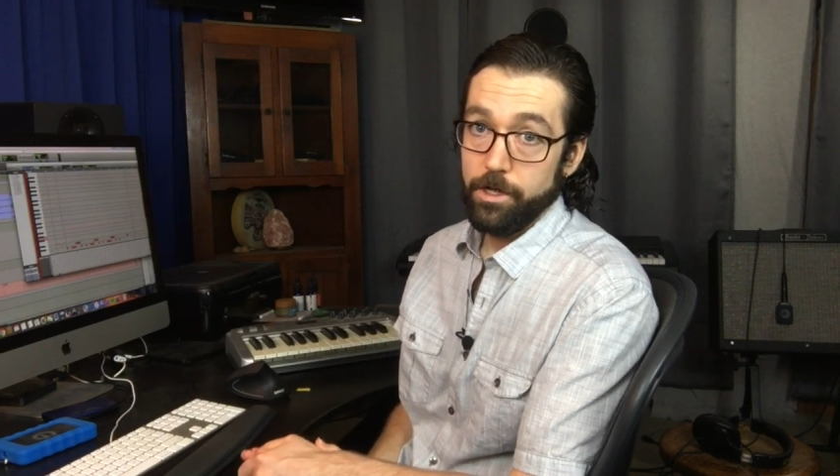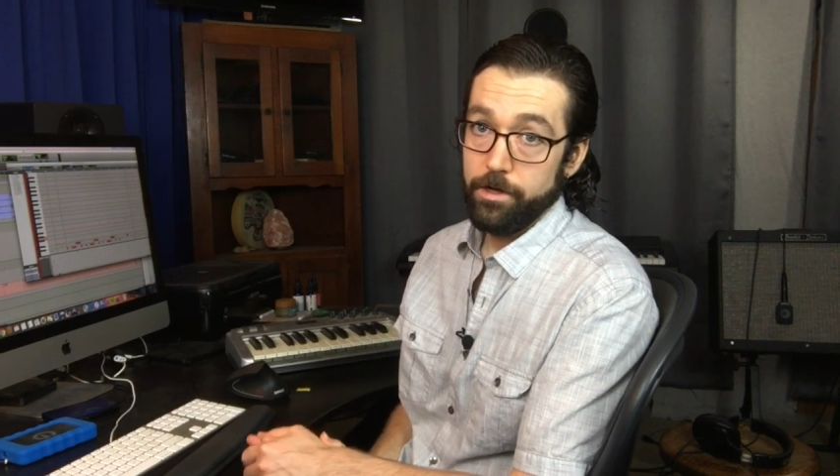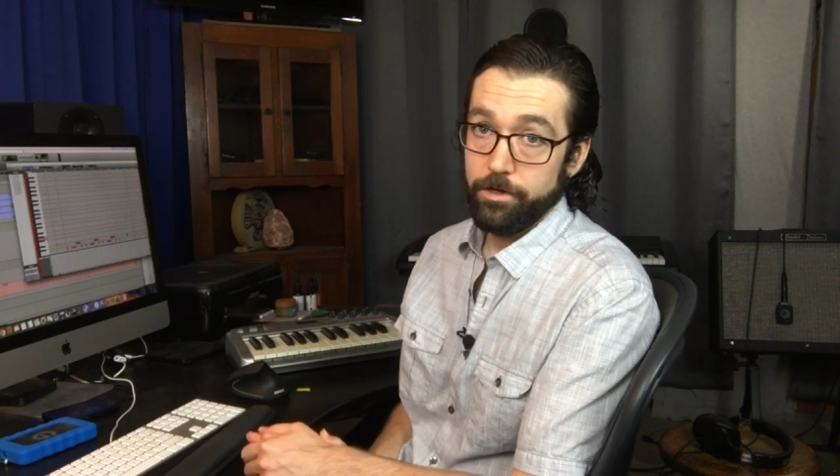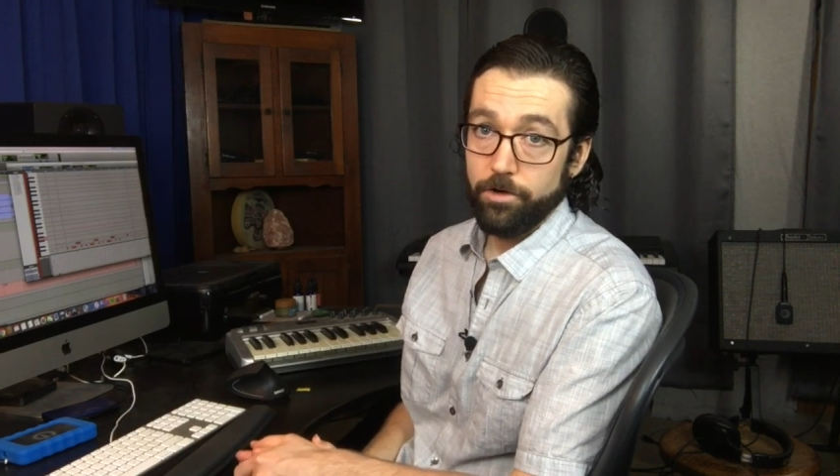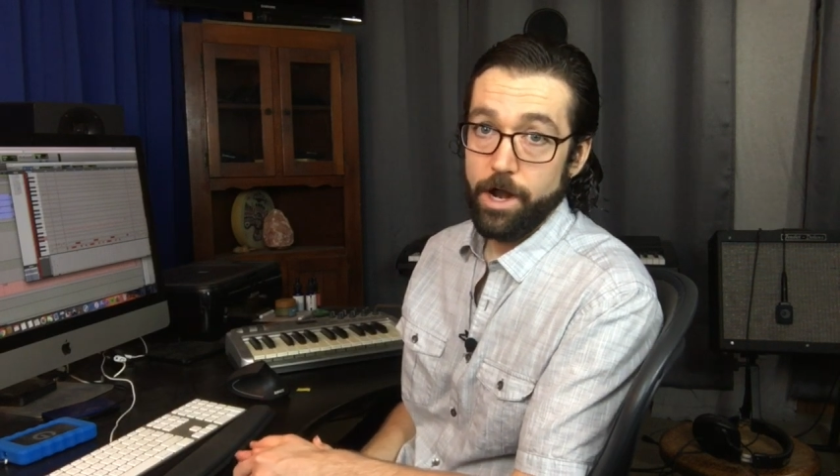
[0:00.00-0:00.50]

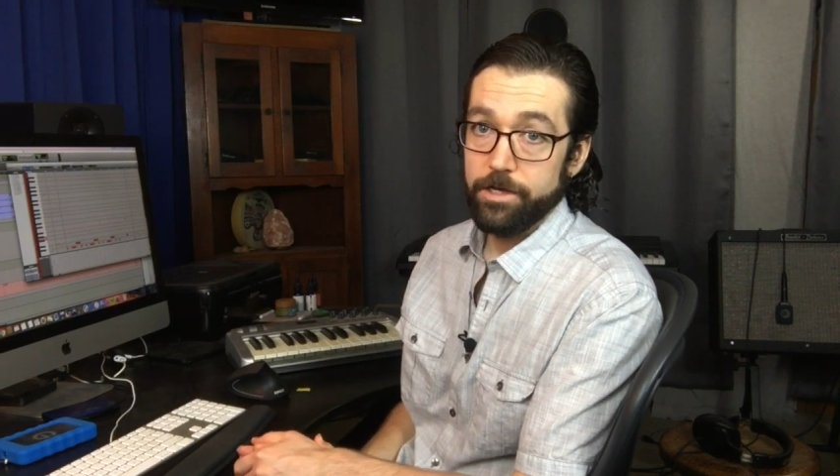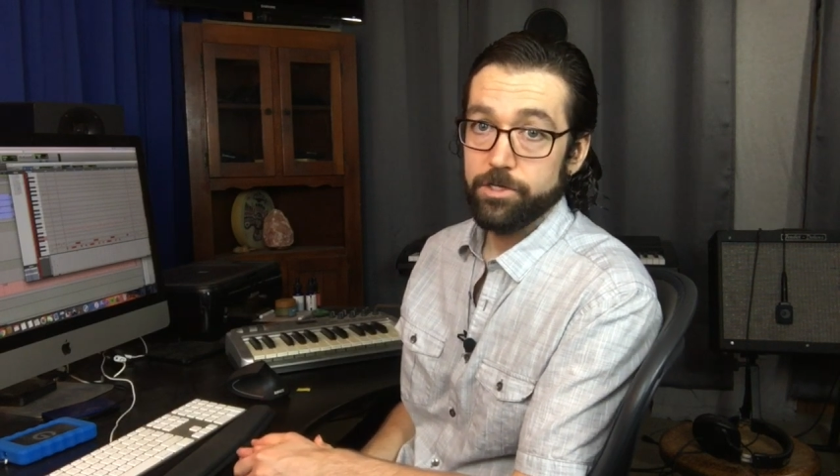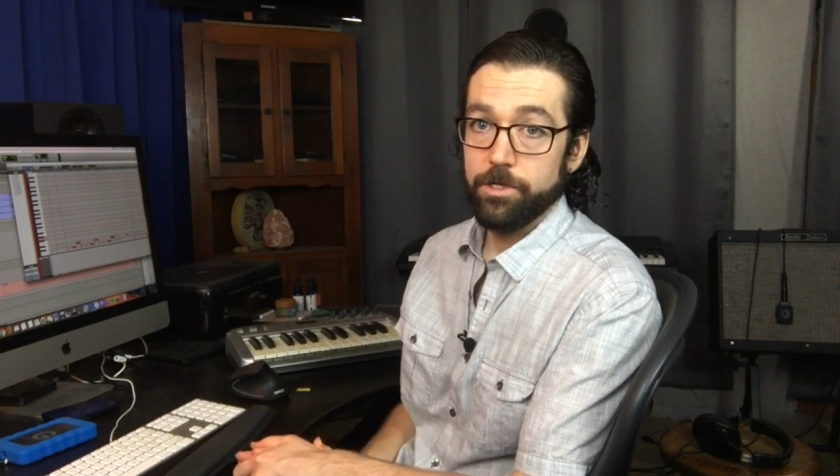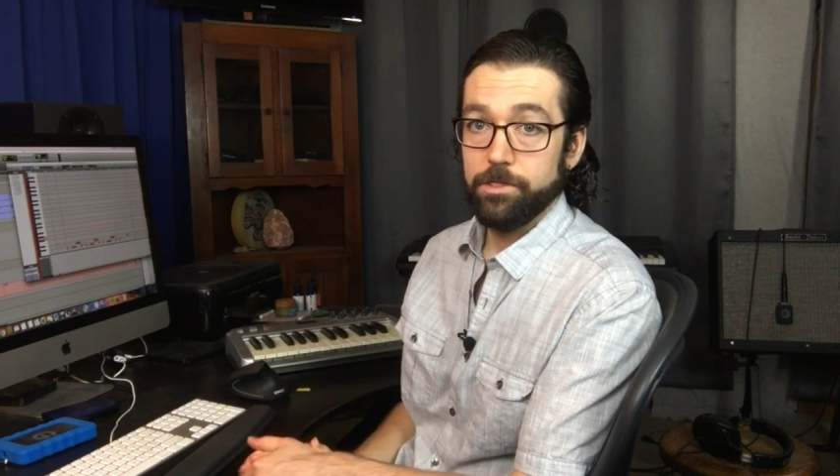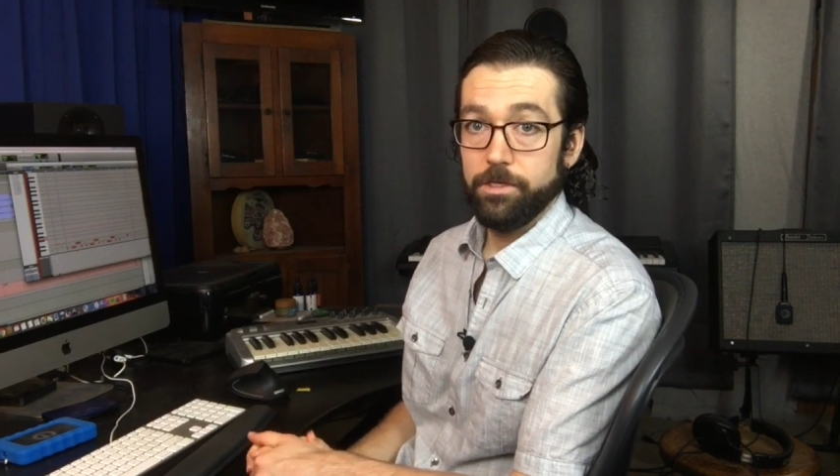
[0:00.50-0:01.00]
and a
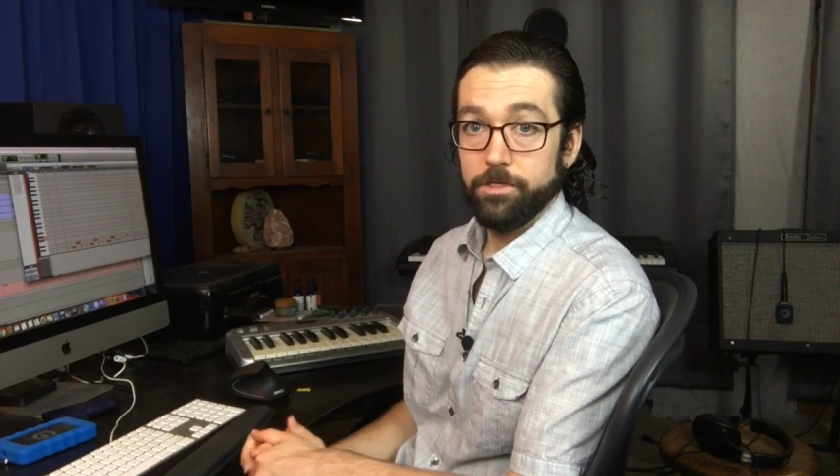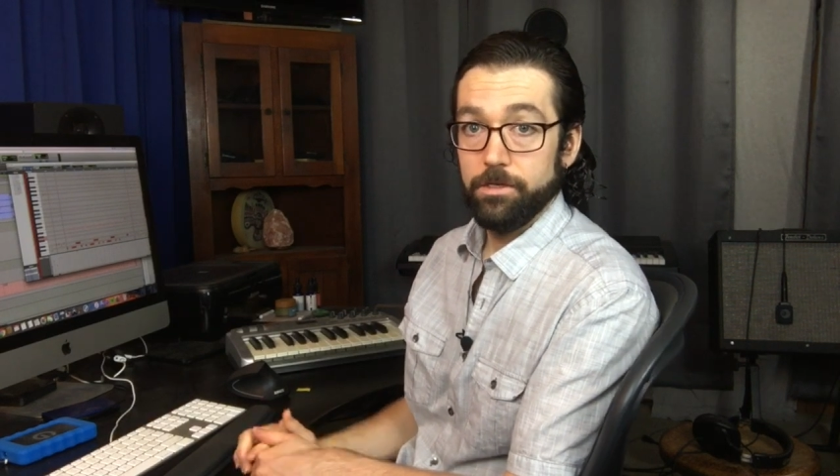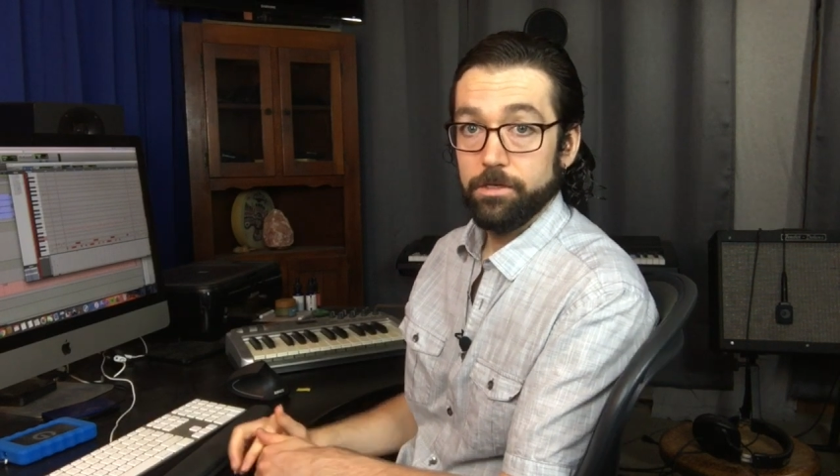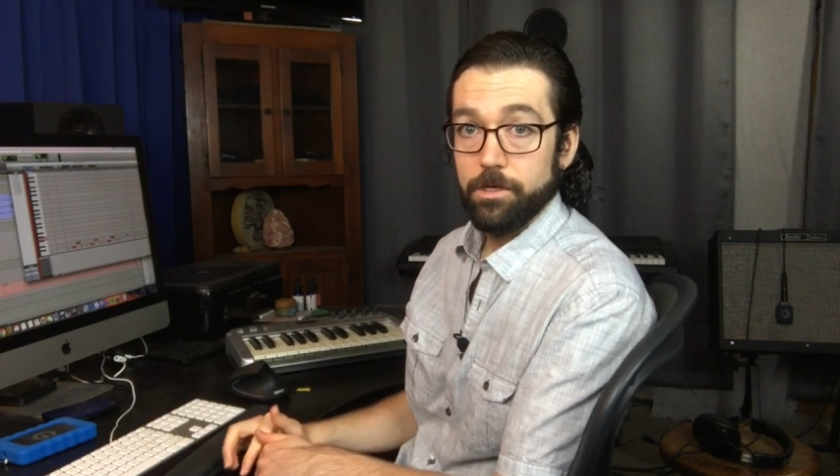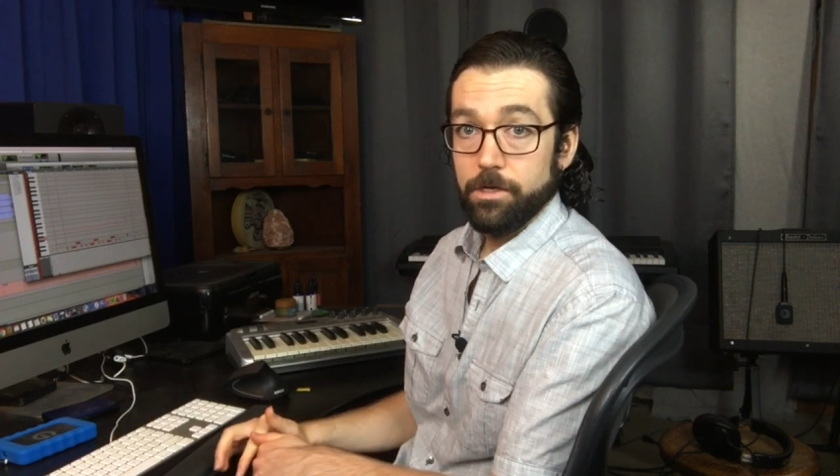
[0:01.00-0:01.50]
crash on the end.